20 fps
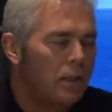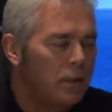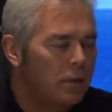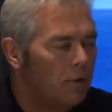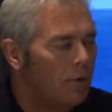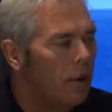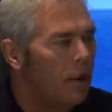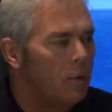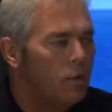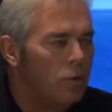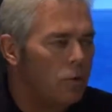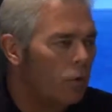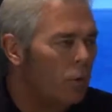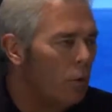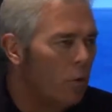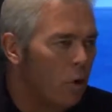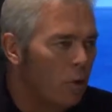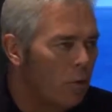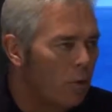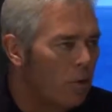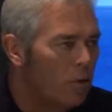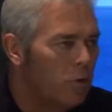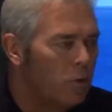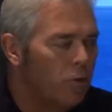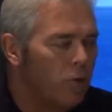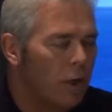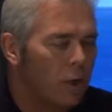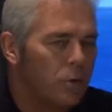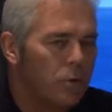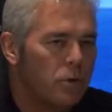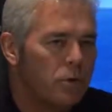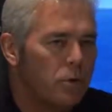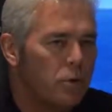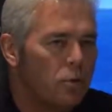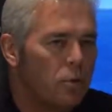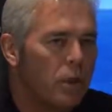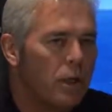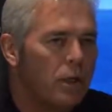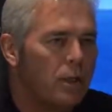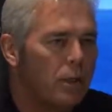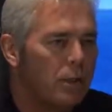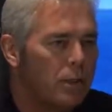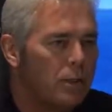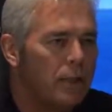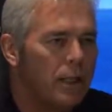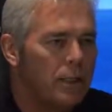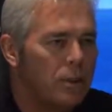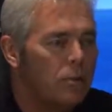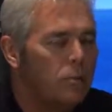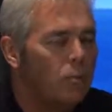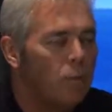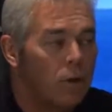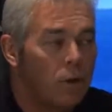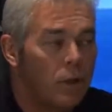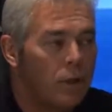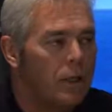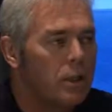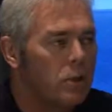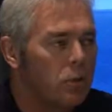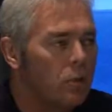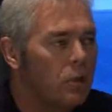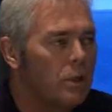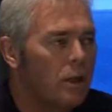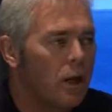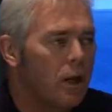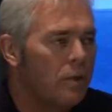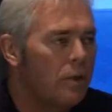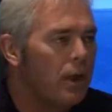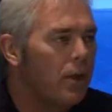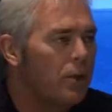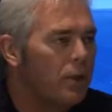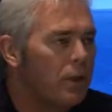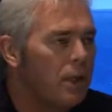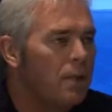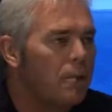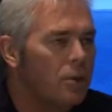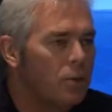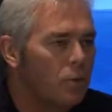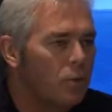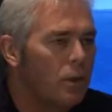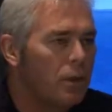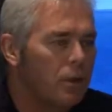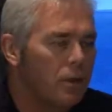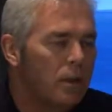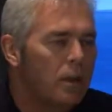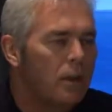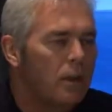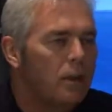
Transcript: developers, we work with those developers as well, and that's one of the things that we talk about with them, is with,